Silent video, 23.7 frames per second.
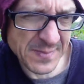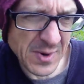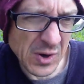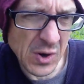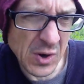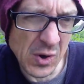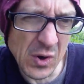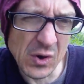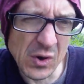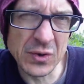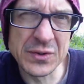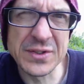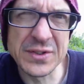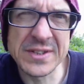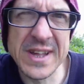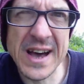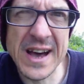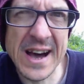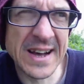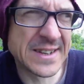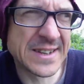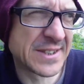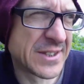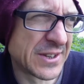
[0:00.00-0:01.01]
holes that
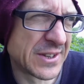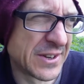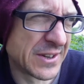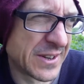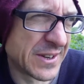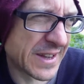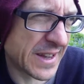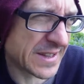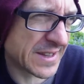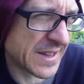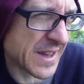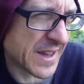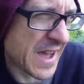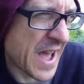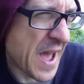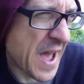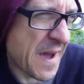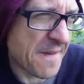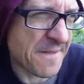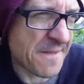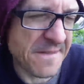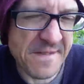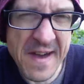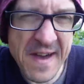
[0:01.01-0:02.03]
I dug had
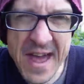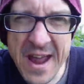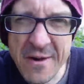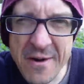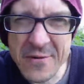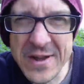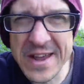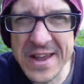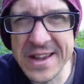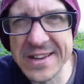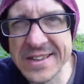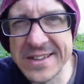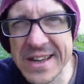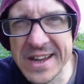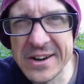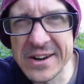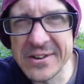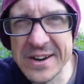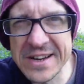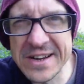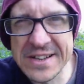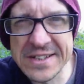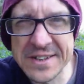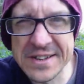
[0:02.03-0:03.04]
varying
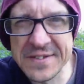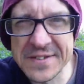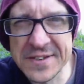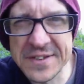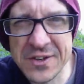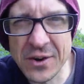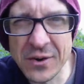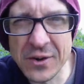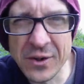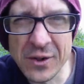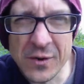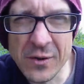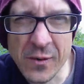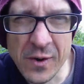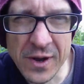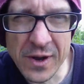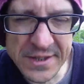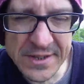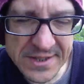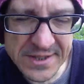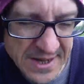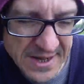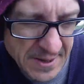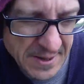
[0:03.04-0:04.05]
degrees of soil
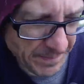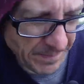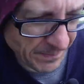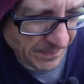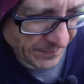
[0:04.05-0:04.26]
quality.